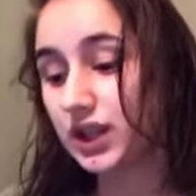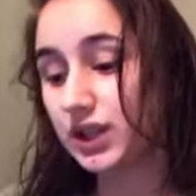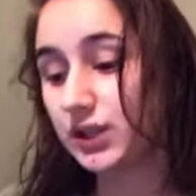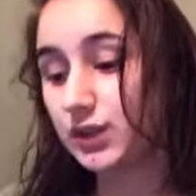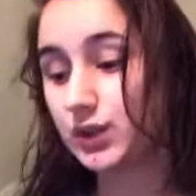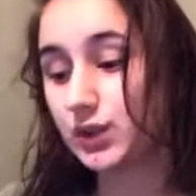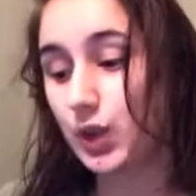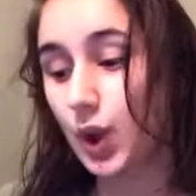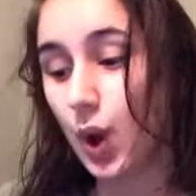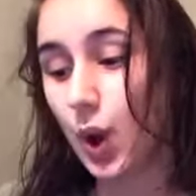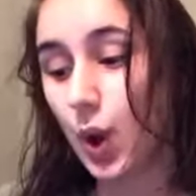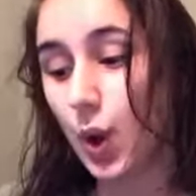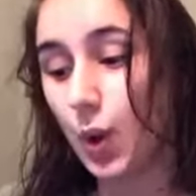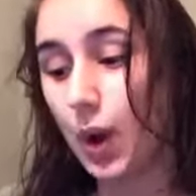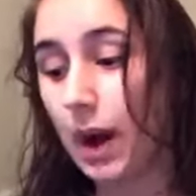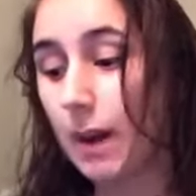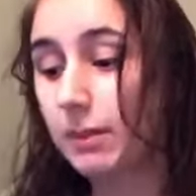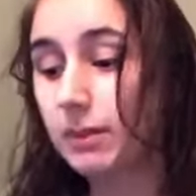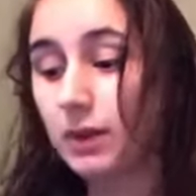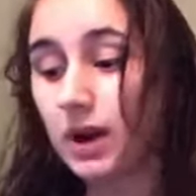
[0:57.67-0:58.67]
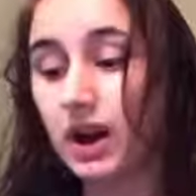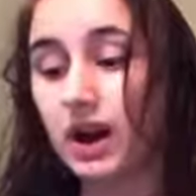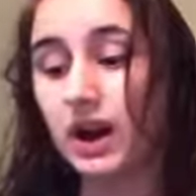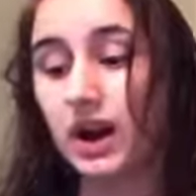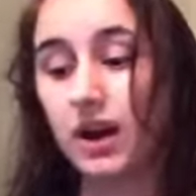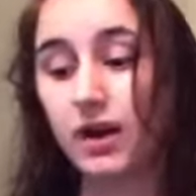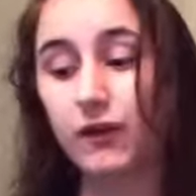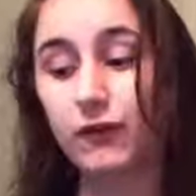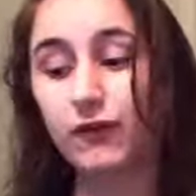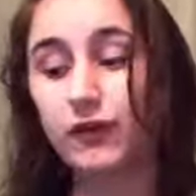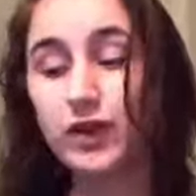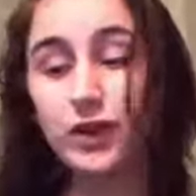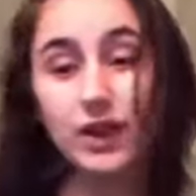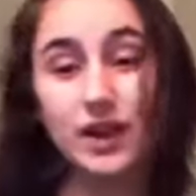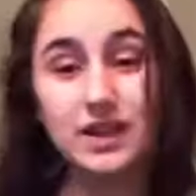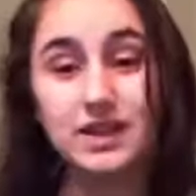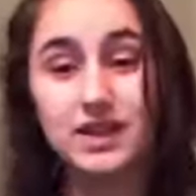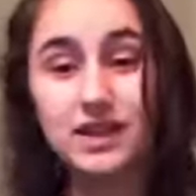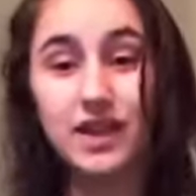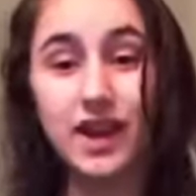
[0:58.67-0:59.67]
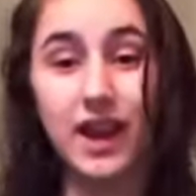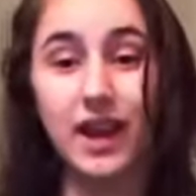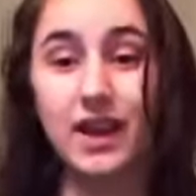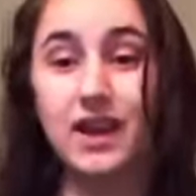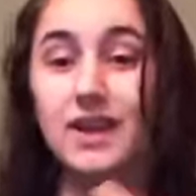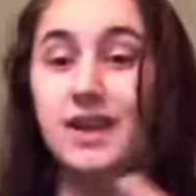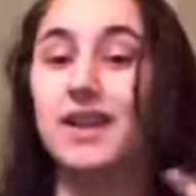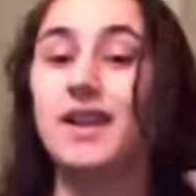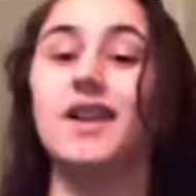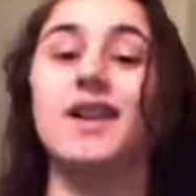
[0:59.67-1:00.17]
So I'm a few days late.